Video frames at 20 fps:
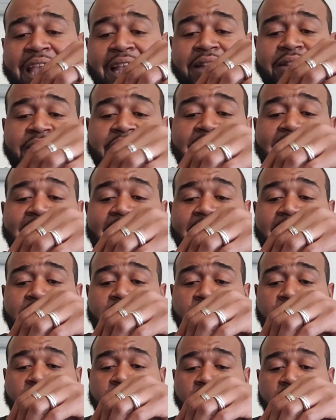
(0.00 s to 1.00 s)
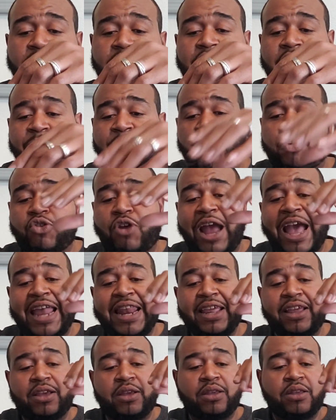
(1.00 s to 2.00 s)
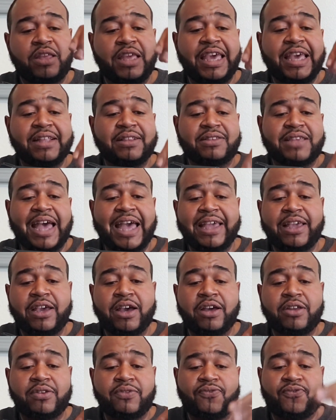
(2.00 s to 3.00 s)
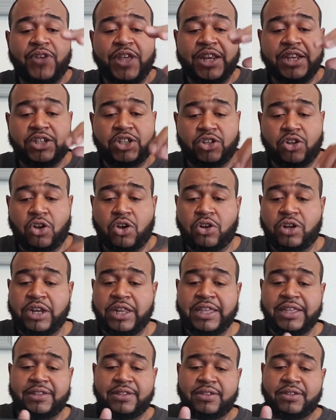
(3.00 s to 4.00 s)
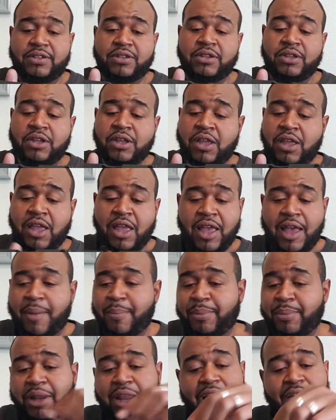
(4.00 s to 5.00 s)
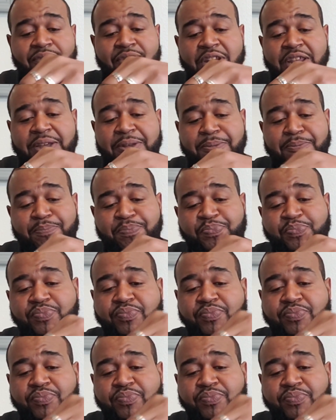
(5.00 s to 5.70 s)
Anti-democratic, anti-gun finish on this. I'm loving it.